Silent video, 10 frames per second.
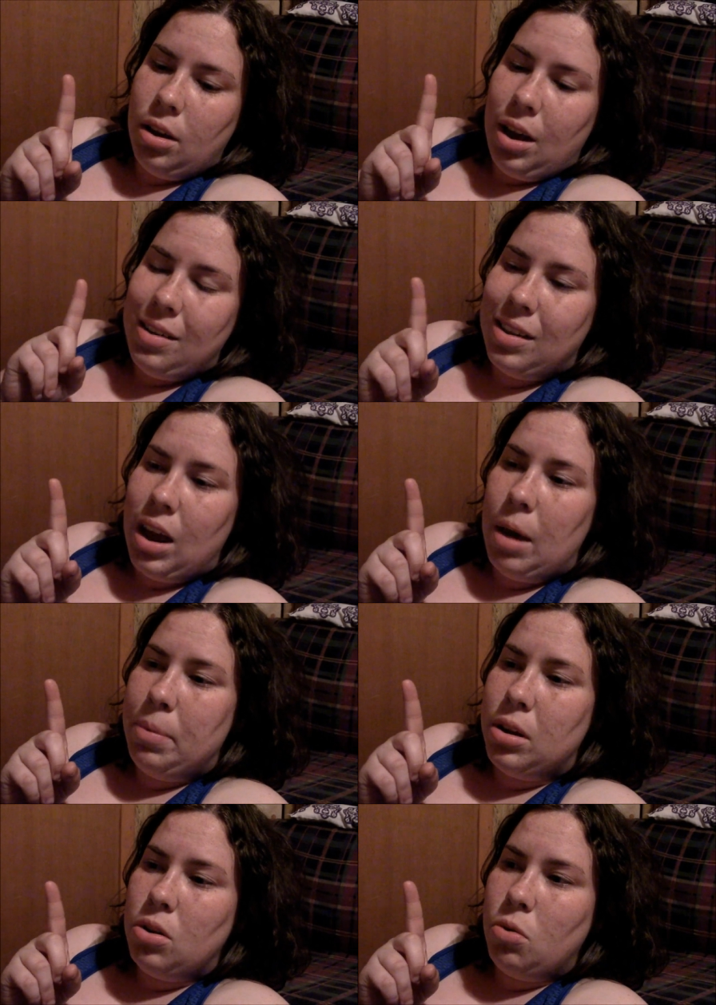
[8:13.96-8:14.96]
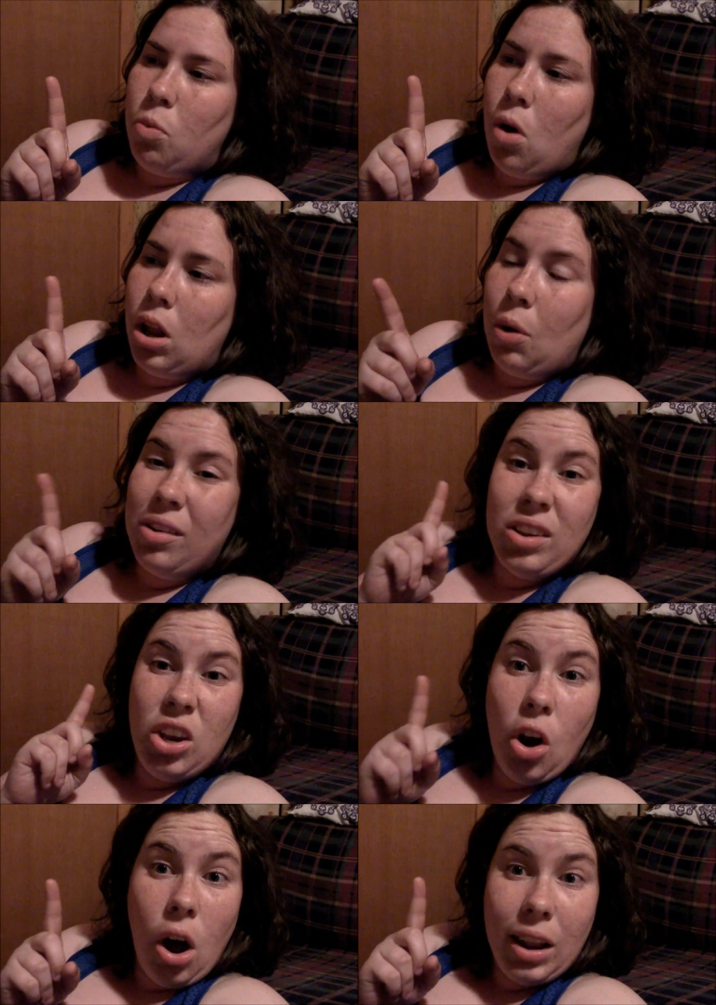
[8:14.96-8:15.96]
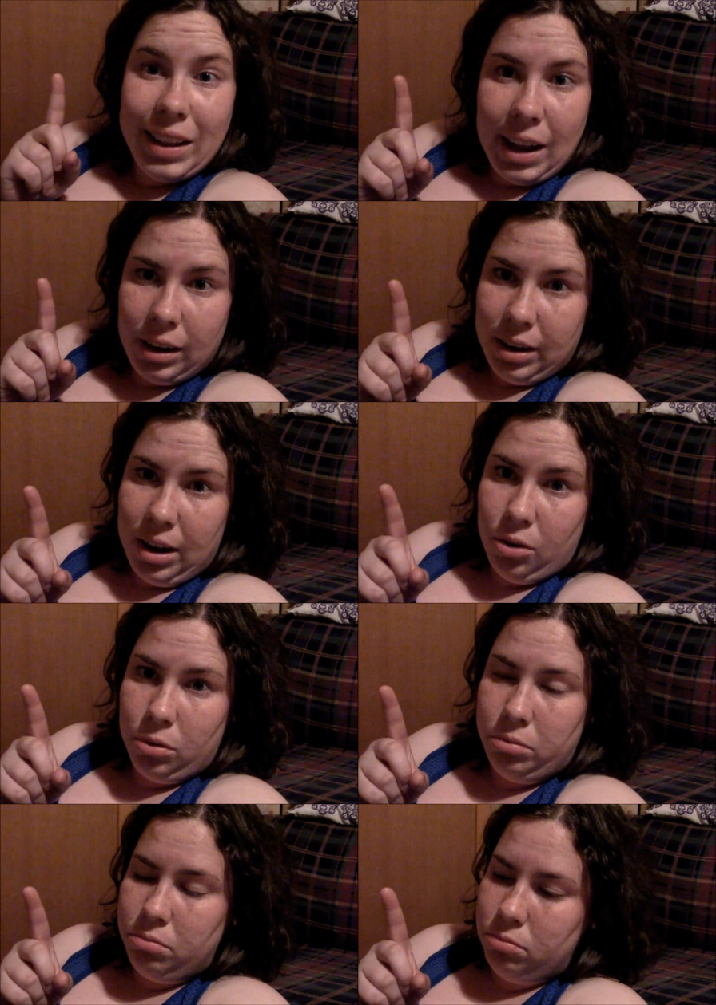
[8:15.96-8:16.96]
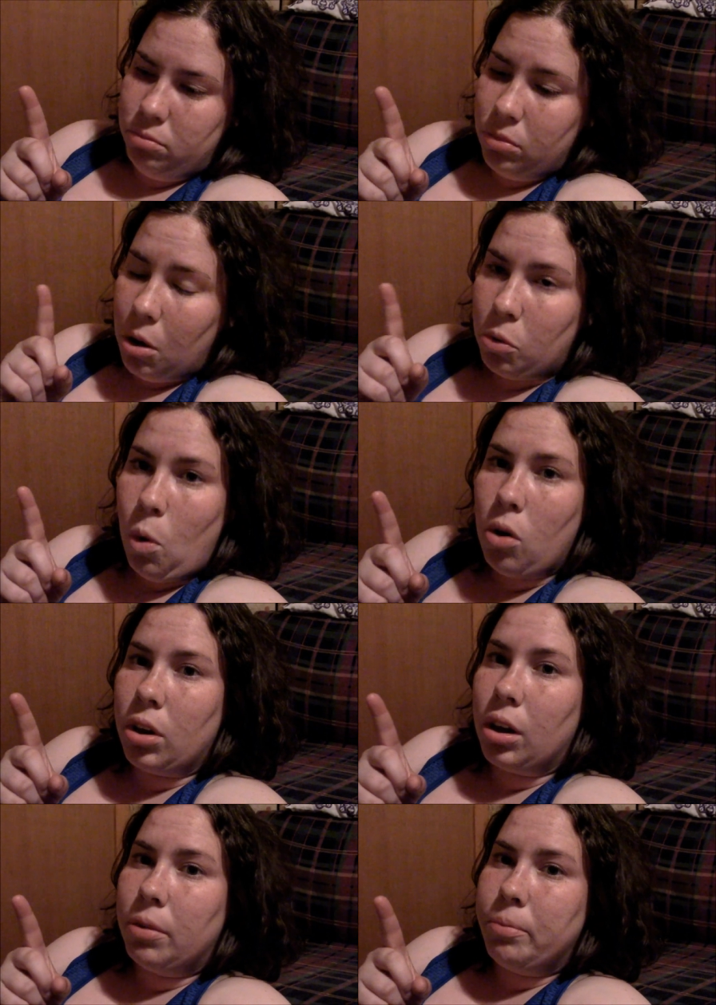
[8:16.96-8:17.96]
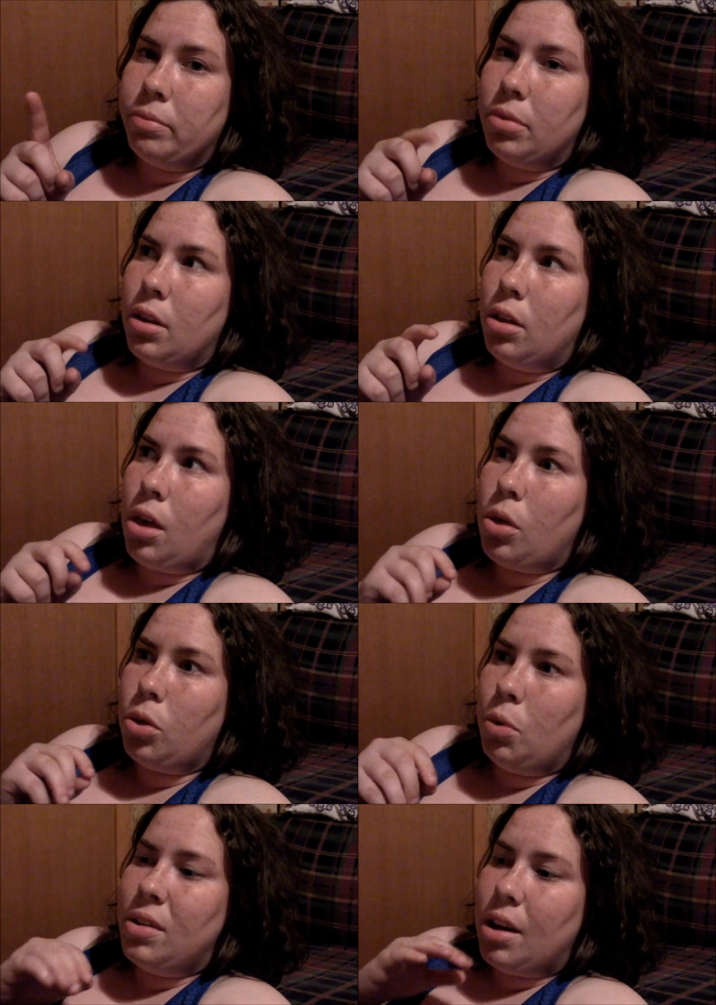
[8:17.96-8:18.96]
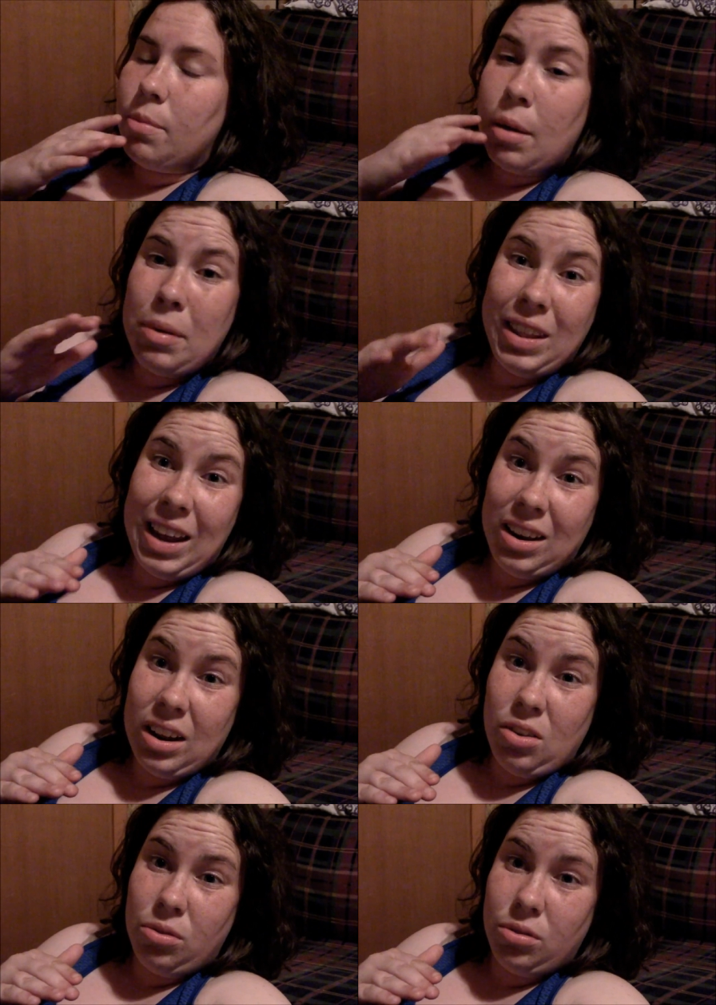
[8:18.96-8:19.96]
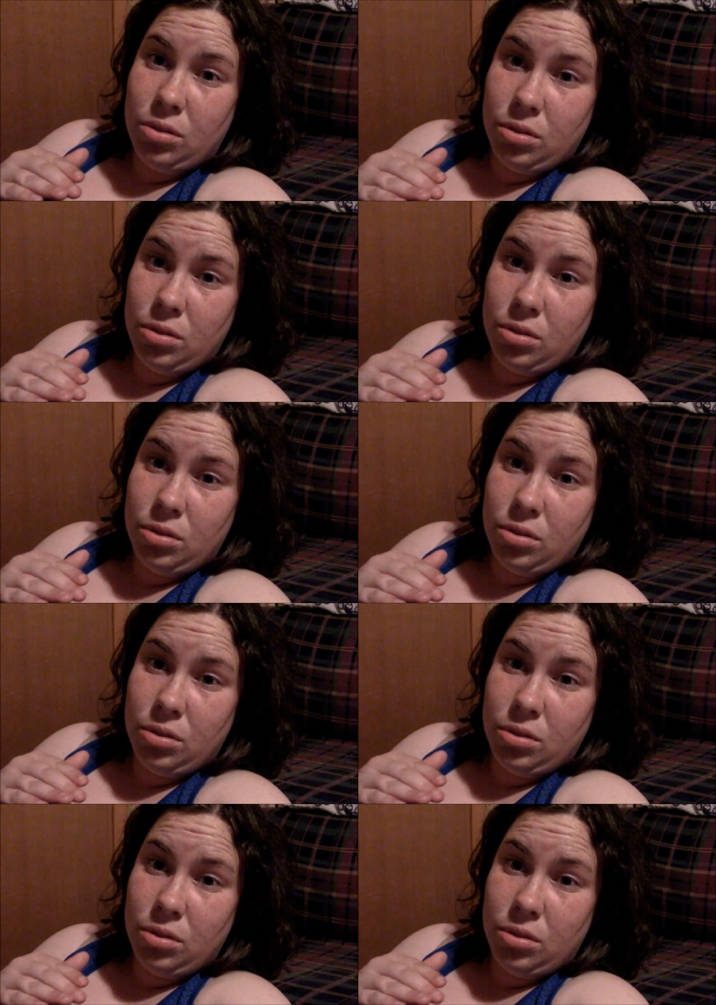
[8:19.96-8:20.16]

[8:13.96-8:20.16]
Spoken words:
has it happened while I was not laying down. I was walking. The other three times I've been laying down.